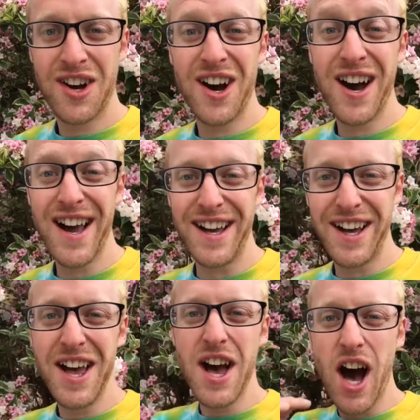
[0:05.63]
Hi,
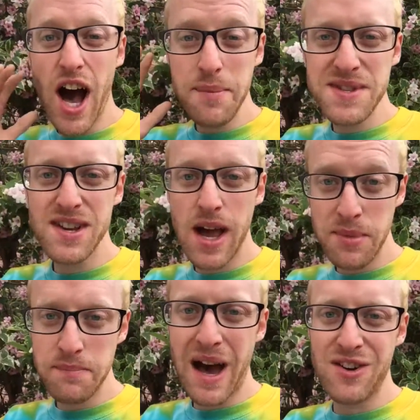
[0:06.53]
I'm
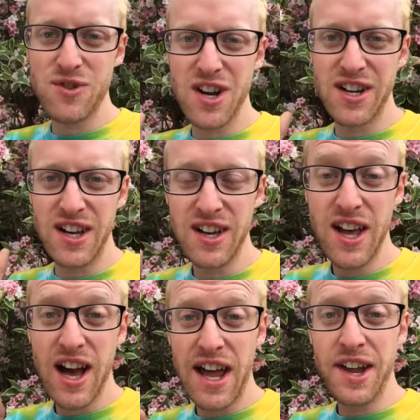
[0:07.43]
Simon Panrucker,
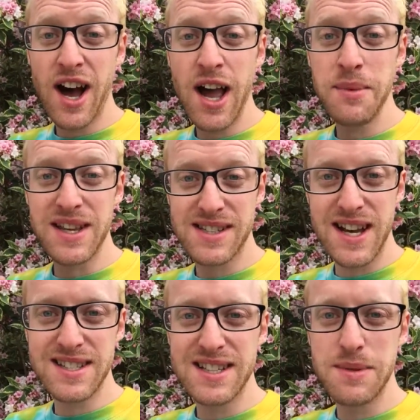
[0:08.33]
and I'm
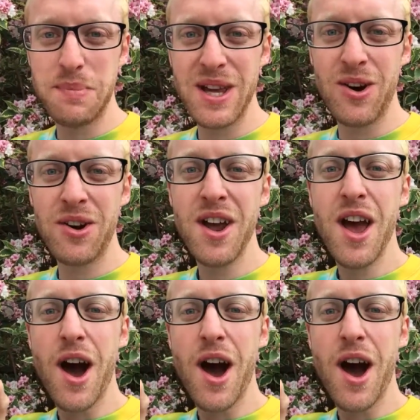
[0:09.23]
excited to be on